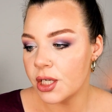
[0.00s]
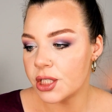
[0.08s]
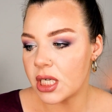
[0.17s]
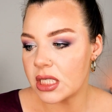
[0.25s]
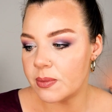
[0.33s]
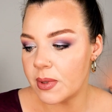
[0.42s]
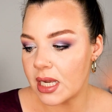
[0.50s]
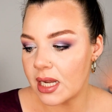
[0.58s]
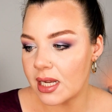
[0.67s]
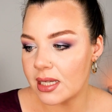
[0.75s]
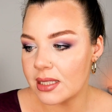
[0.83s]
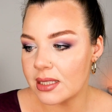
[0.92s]
just
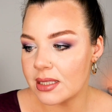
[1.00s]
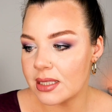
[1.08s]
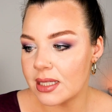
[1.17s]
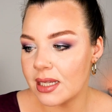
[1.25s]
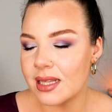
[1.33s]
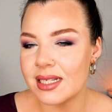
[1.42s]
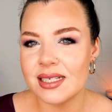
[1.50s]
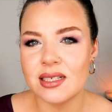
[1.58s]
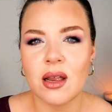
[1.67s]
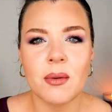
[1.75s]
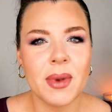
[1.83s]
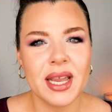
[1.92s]
because this is
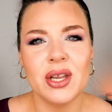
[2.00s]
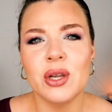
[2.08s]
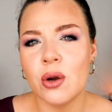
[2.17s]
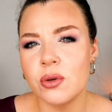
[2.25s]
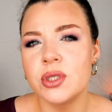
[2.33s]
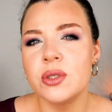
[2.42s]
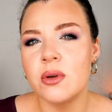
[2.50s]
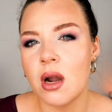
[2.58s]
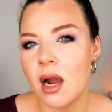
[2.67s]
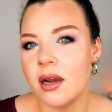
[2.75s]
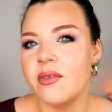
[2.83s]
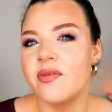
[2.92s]
not my go-to
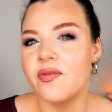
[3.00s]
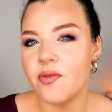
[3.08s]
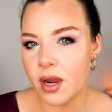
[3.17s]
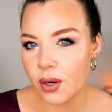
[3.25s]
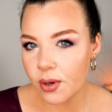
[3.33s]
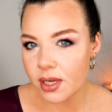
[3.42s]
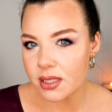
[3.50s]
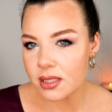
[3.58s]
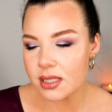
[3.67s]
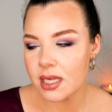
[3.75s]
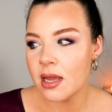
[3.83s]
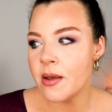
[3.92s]
kind of
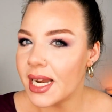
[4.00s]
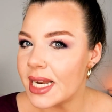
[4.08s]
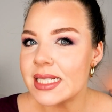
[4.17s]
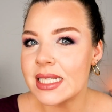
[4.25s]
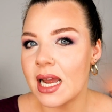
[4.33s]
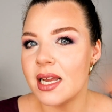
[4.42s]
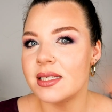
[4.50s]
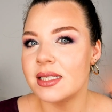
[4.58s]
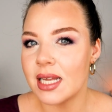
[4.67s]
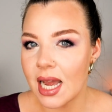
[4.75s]
fragrance, but it is nice.